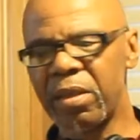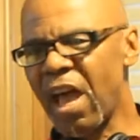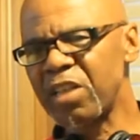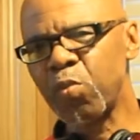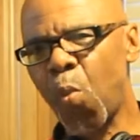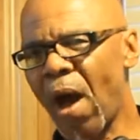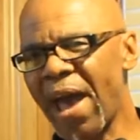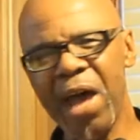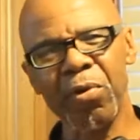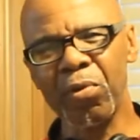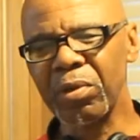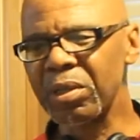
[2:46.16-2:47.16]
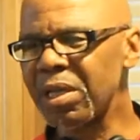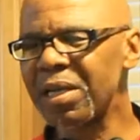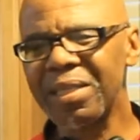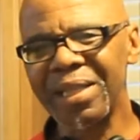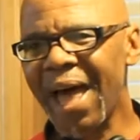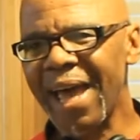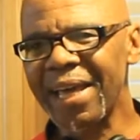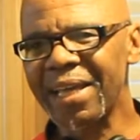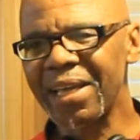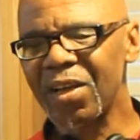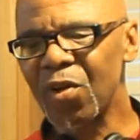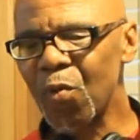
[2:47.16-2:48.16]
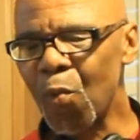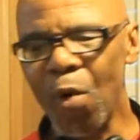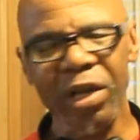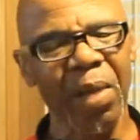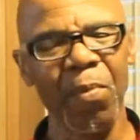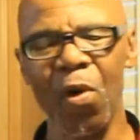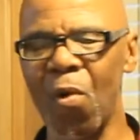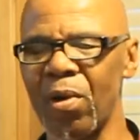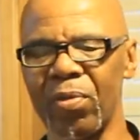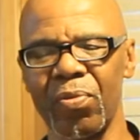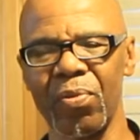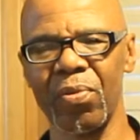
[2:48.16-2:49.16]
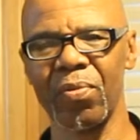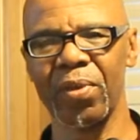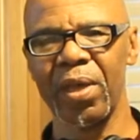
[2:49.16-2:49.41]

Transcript: That's why I don't look like what I'm going through.